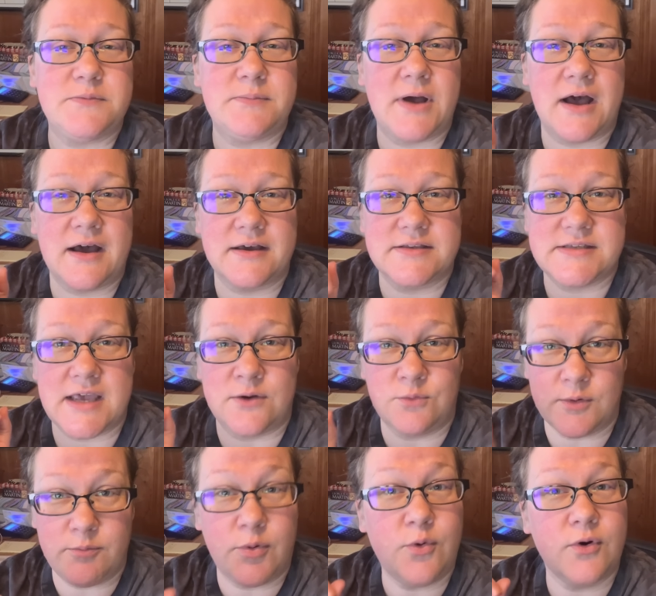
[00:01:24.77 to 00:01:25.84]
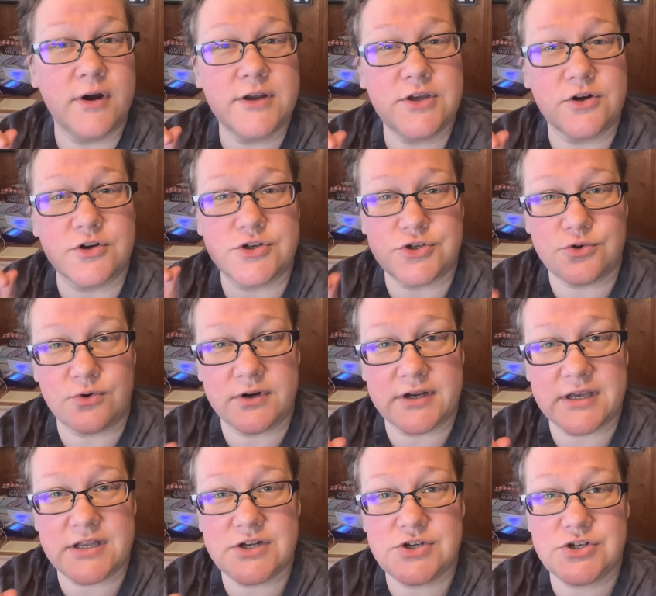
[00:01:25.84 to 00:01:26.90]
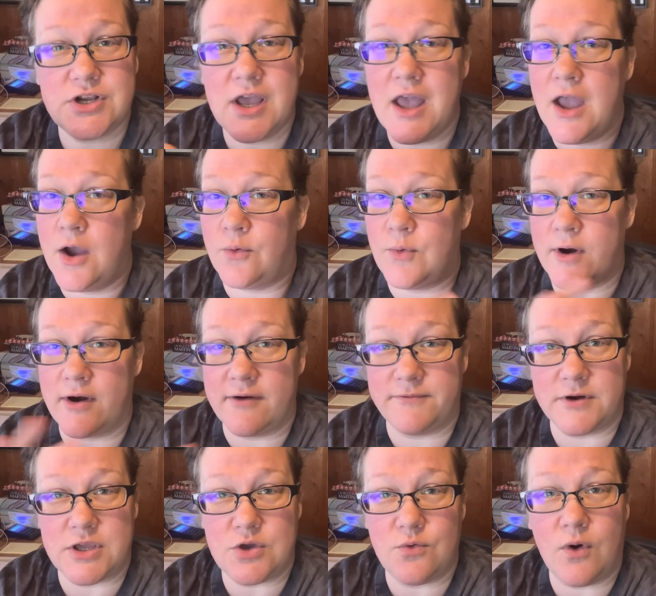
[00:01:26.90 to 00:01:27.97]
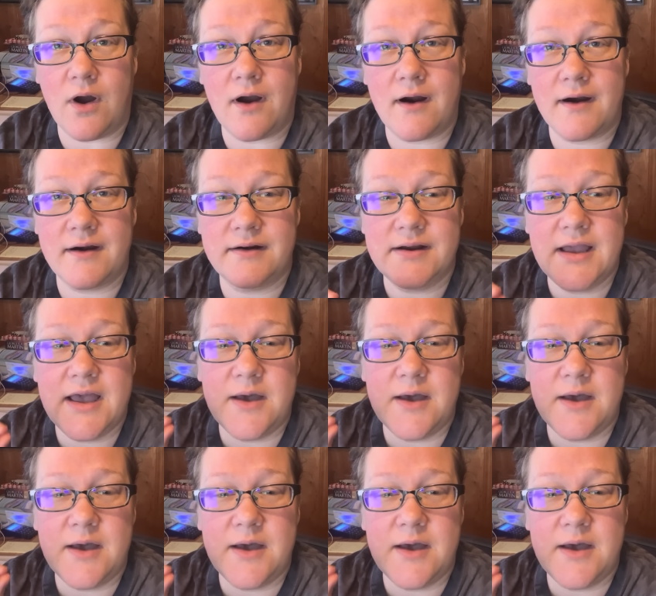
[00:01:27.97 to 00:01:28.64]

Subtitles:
box and report your shortage wherever you are,